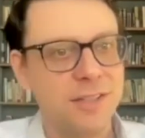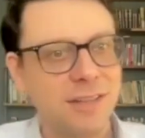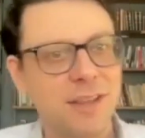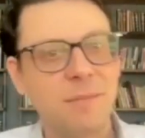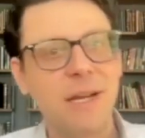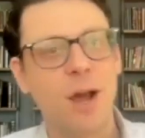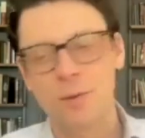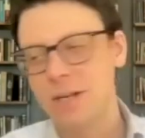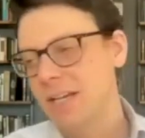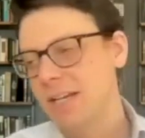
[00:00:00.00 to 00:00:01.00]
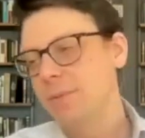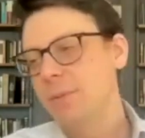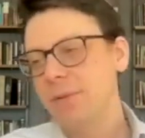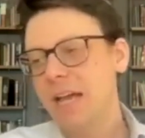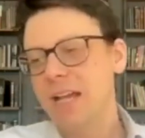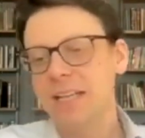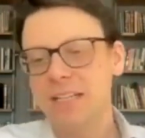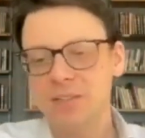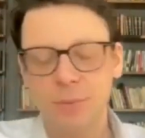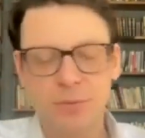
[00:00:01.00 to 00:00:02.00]
yeah, let me know. Okay. But we got to get
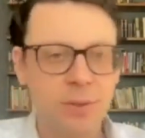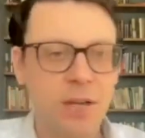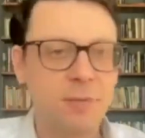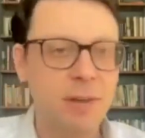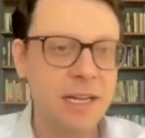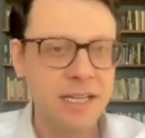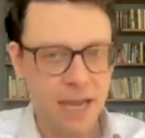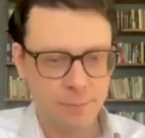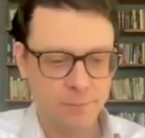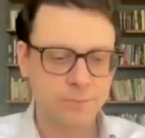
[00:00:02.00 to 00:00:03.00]
to Spinoza. We're not ready yet.